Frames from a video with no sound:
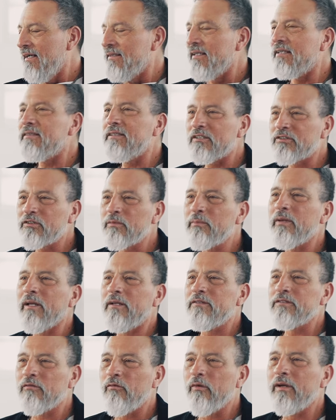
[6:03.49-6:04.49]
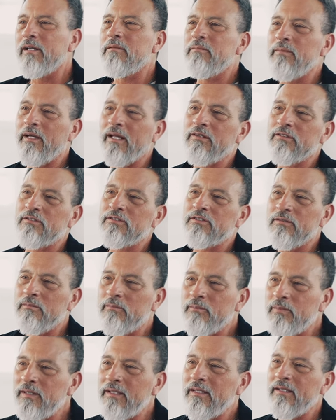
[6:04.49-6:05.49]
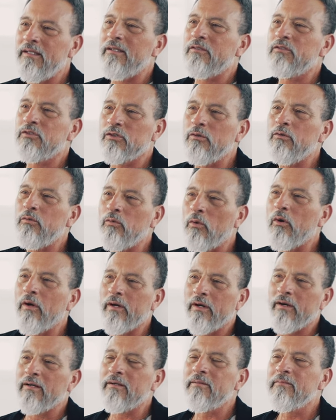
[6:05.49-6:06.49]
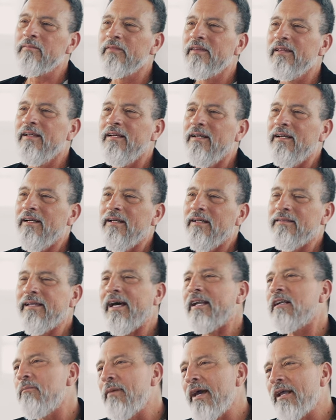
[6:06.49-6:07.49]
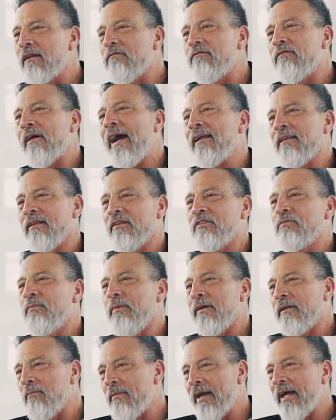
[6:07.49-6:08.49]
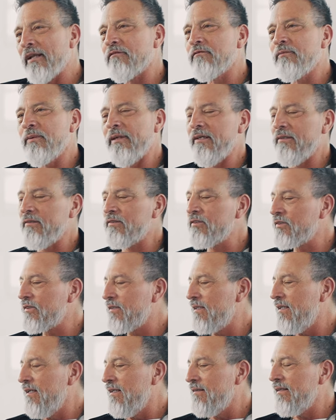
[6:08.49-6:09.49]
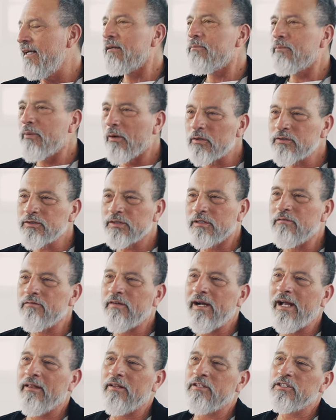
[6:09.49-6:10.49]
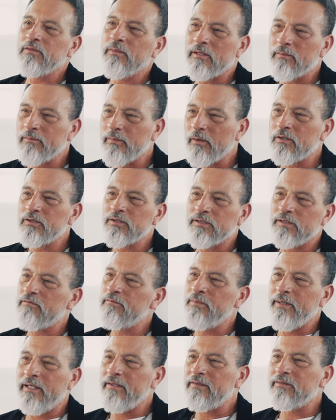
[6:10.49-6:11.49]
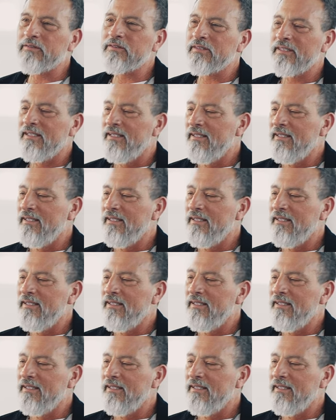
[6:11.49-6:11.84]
the disciplines of what it means to be a true warrior. Not a man of violence, but a man of peace. Not a person of violence, but a person of peace.